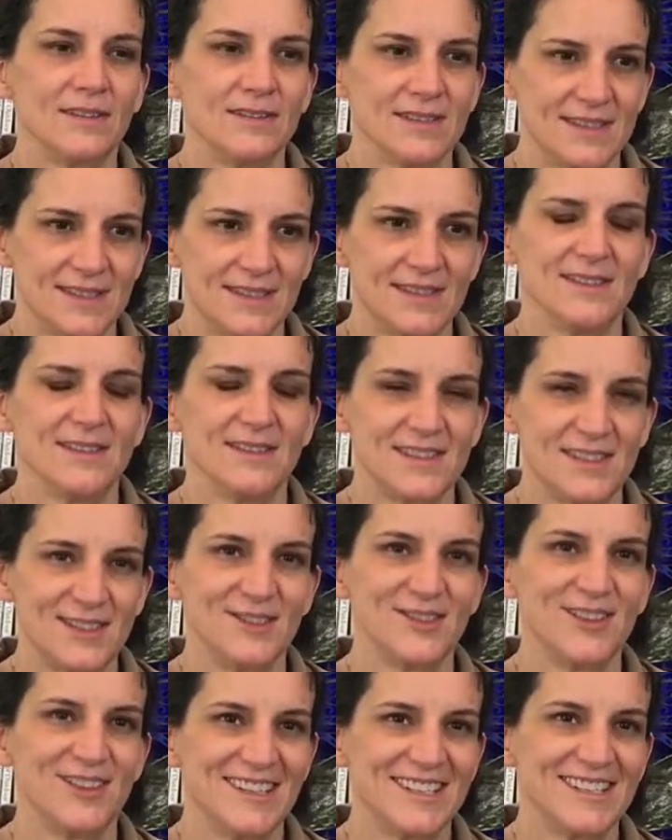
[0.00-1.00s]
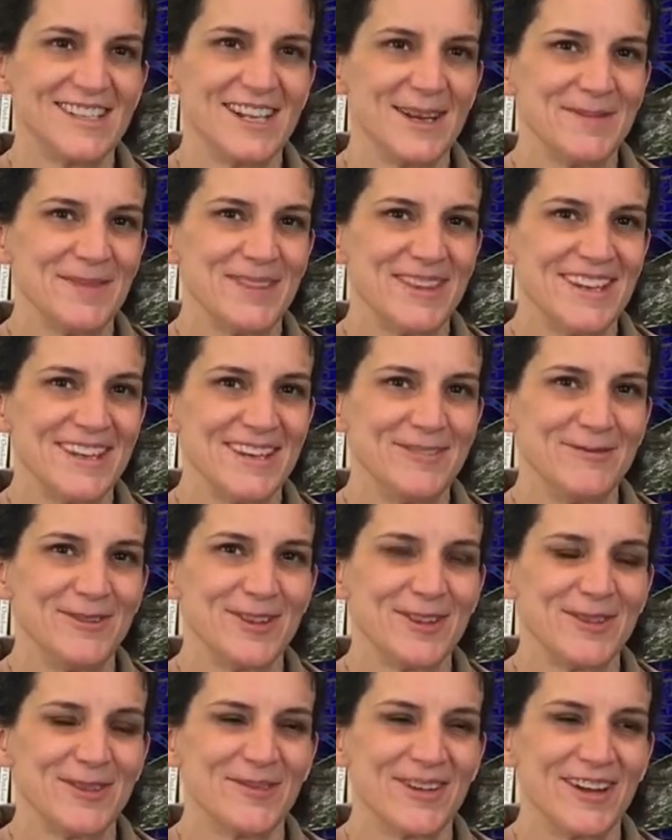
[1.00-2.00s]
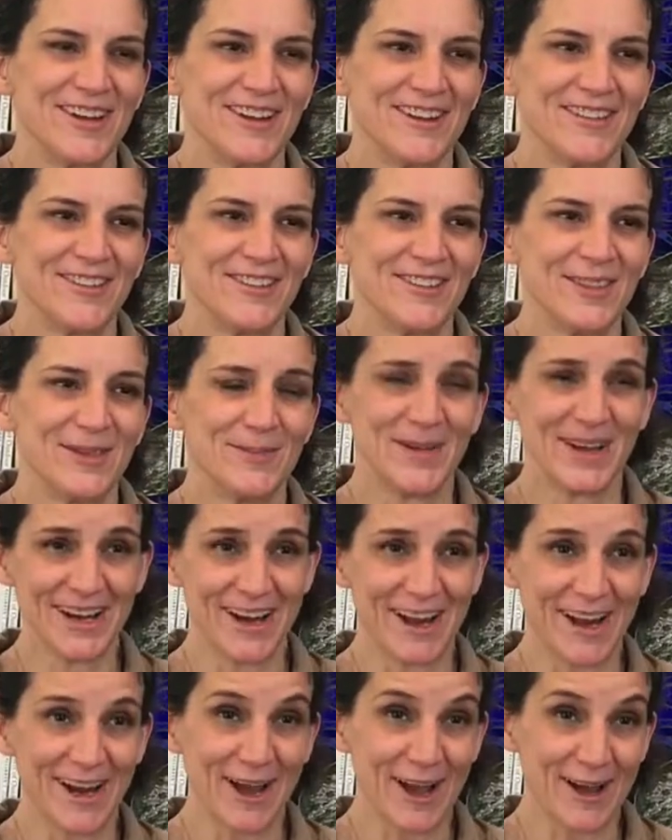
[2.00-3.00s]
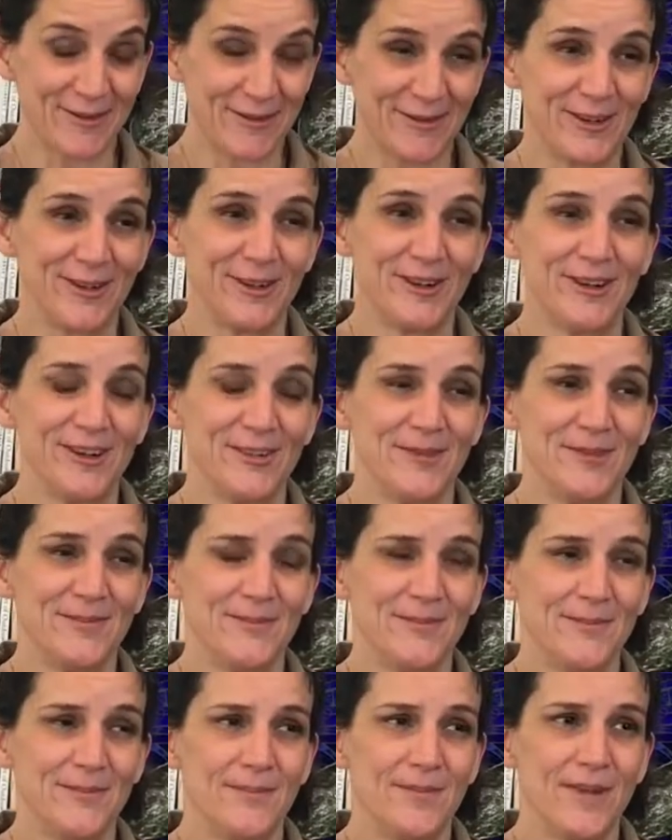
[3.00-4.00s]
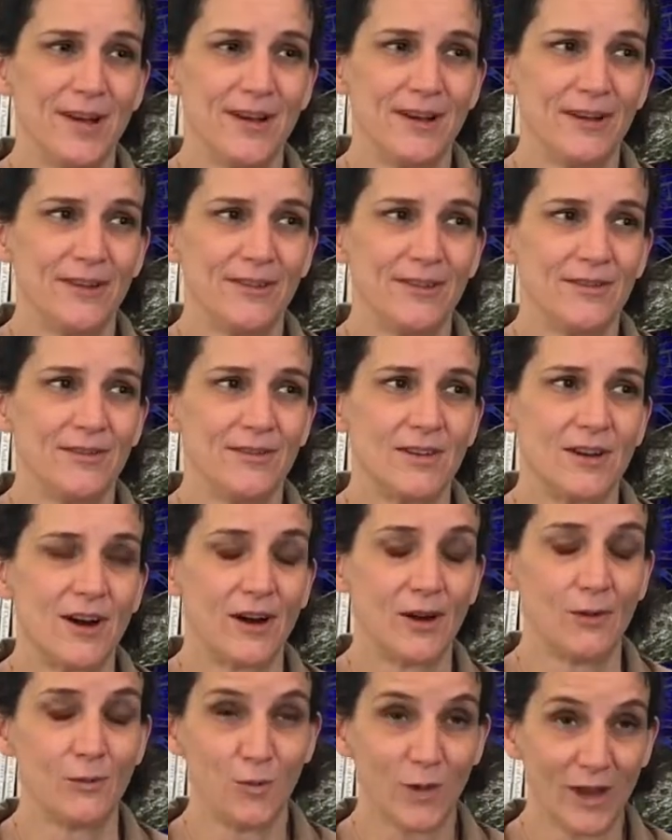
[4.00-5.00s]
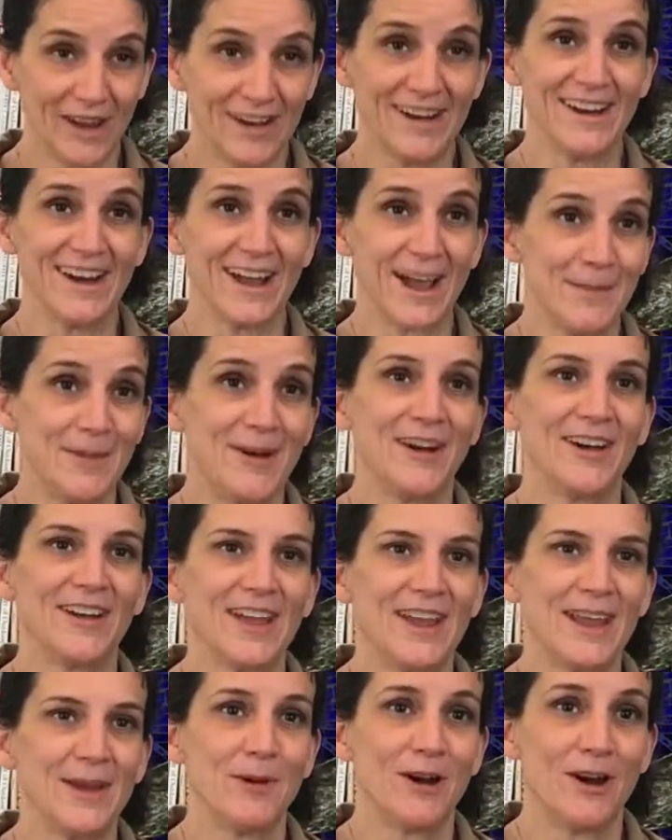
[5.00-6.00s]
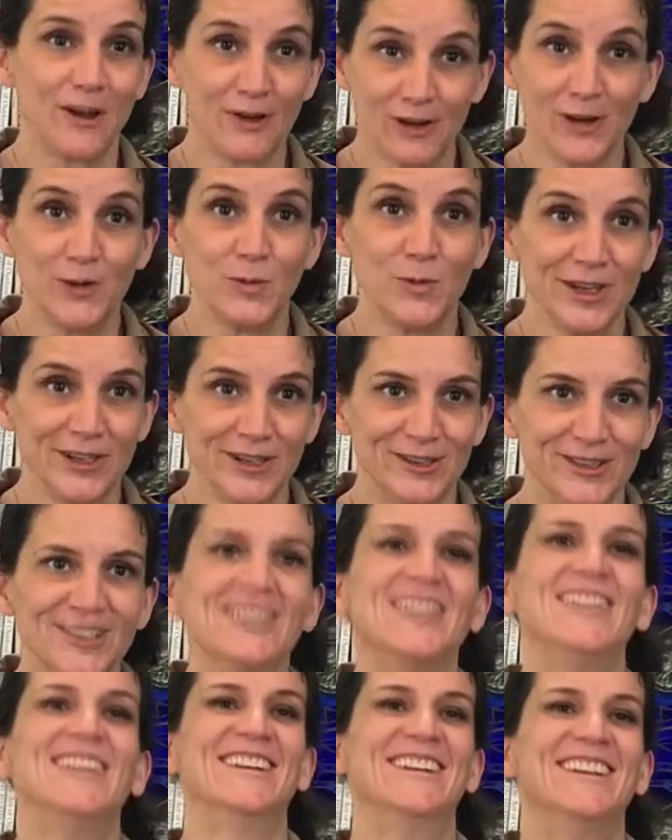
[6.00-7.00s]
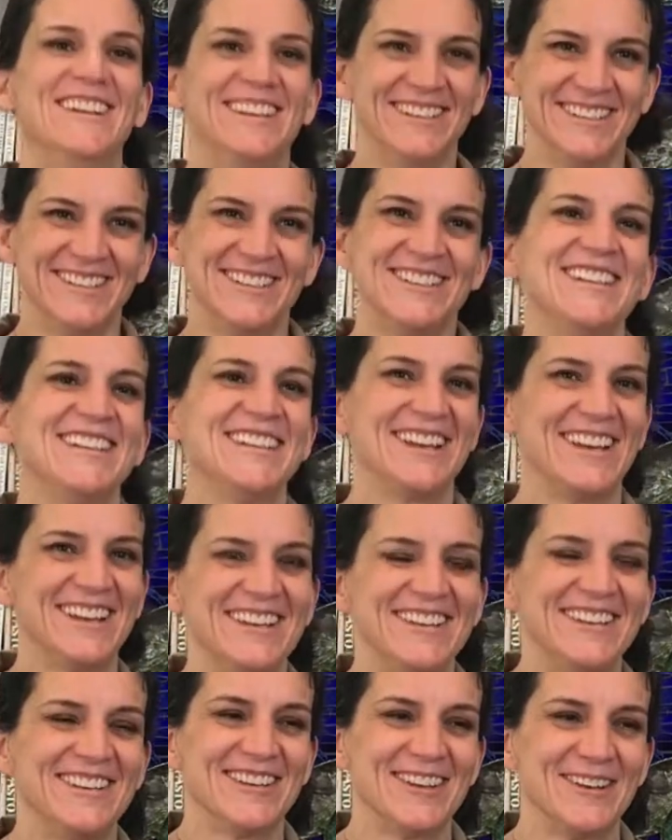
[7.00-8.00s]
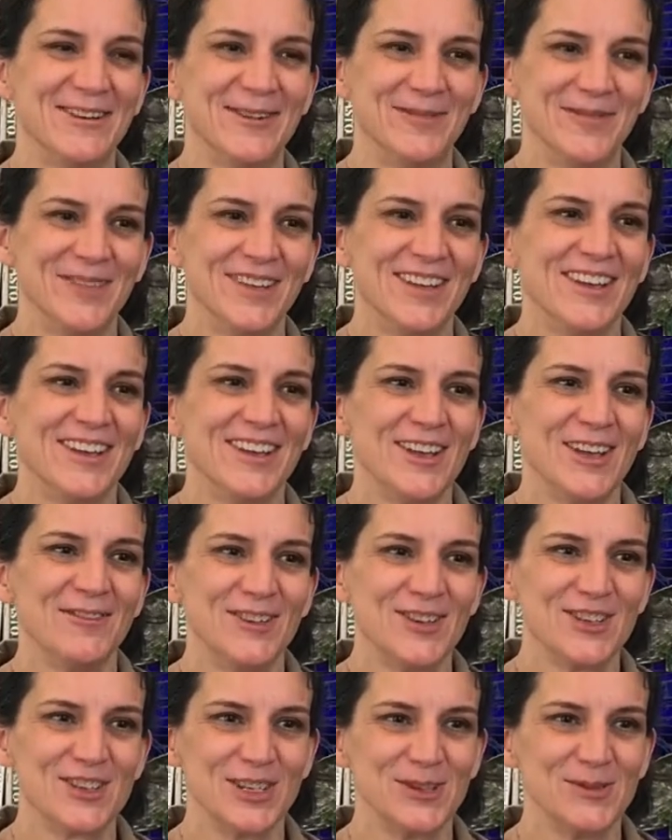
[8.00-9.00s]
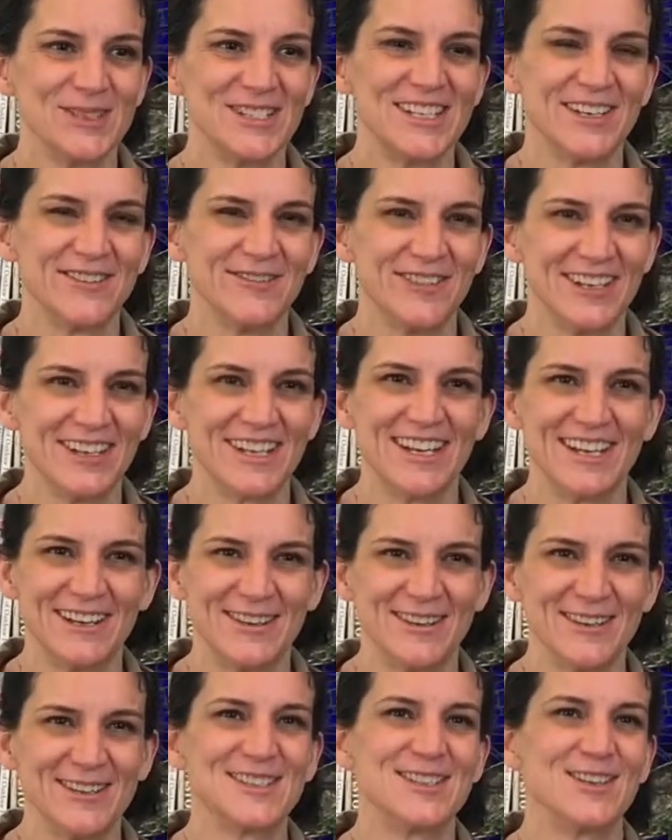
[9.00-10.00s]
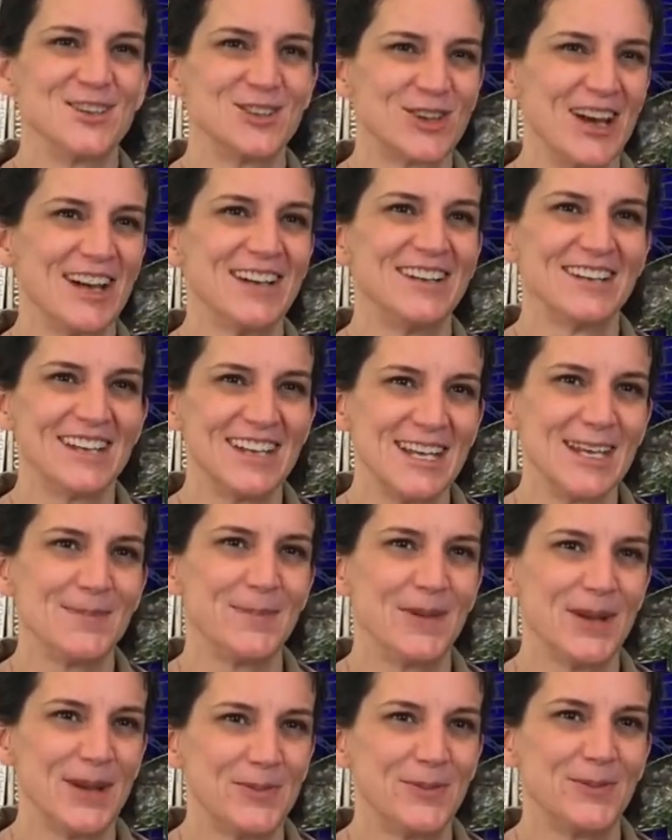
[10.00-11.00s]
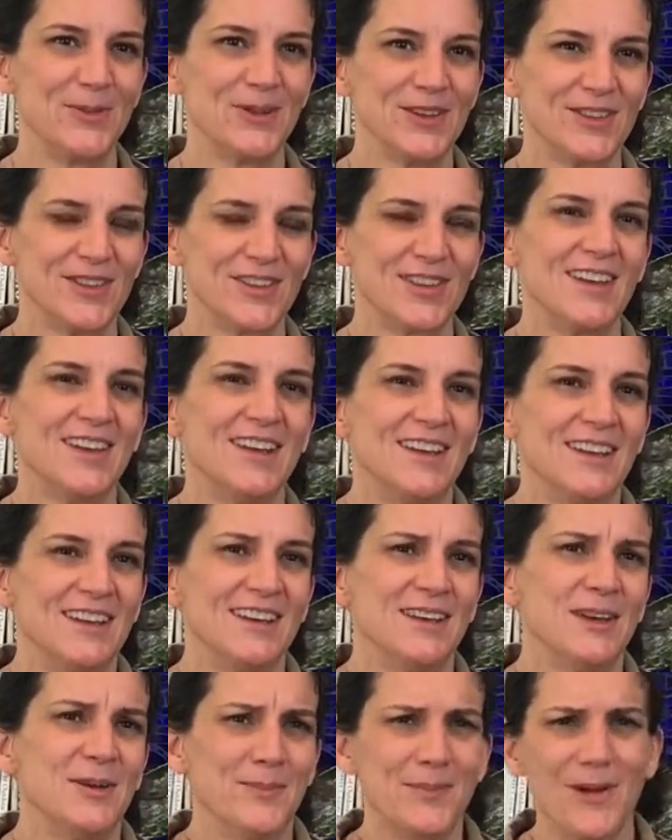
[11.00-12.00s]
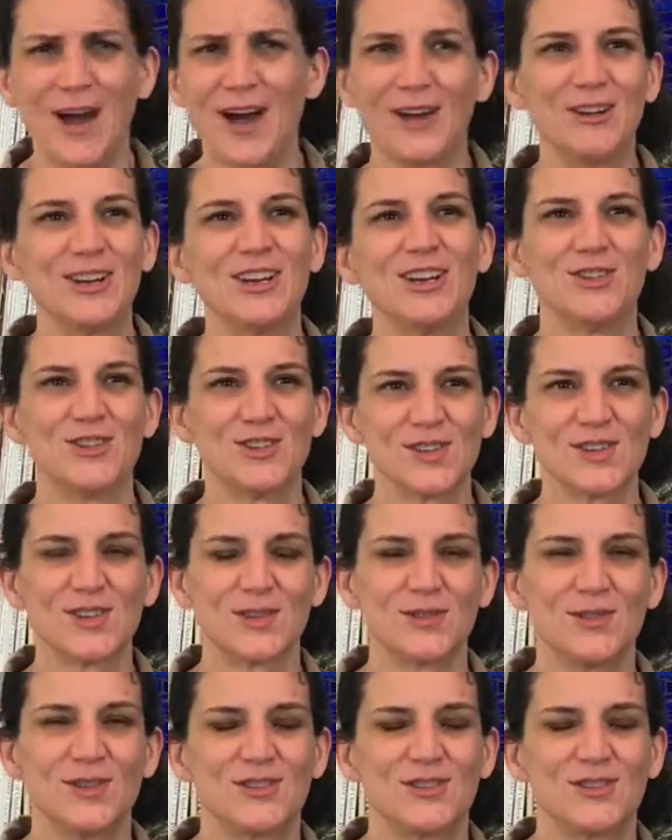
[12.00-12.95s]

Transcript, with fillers: s still did the same thing with uh, the money I got for uh, our wedding. I bought a pottery wheel and um, eventually was given a kiln, and so tried to keep up with pottery, you know, just, th